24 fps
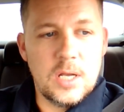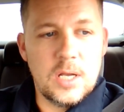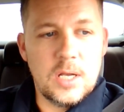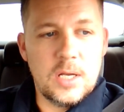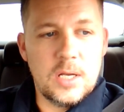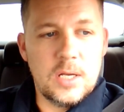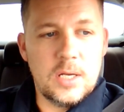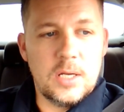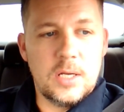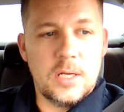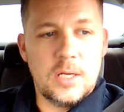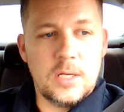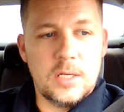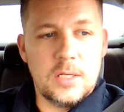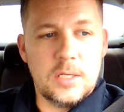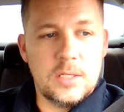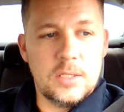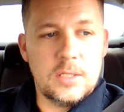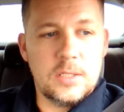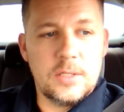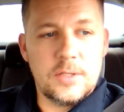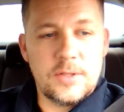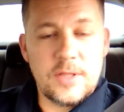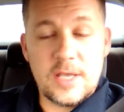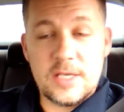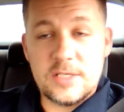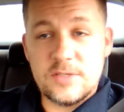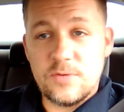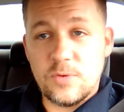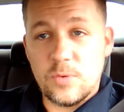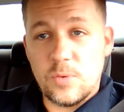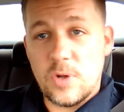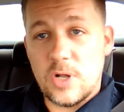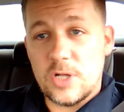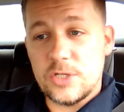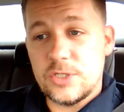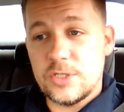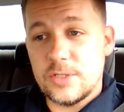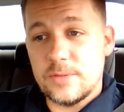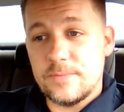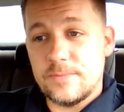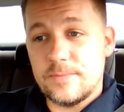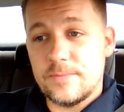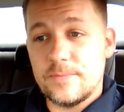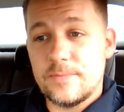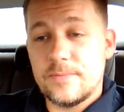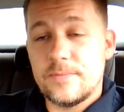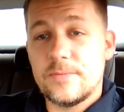uh, uh, thanks for watching.
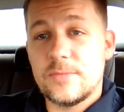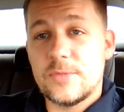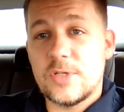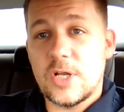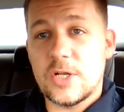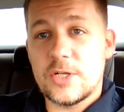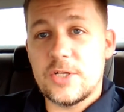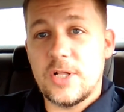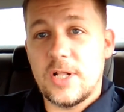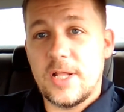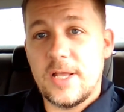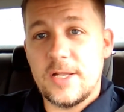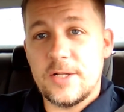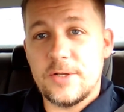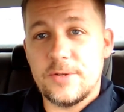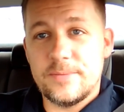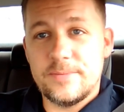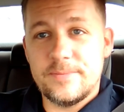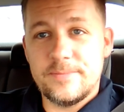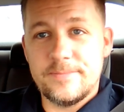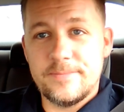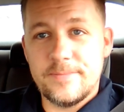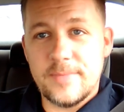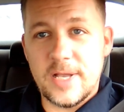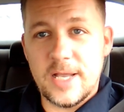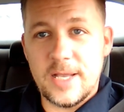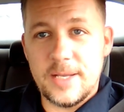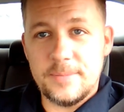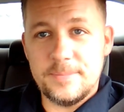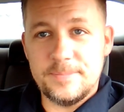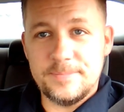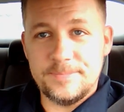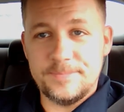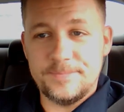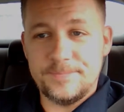Talk to you later. Bye.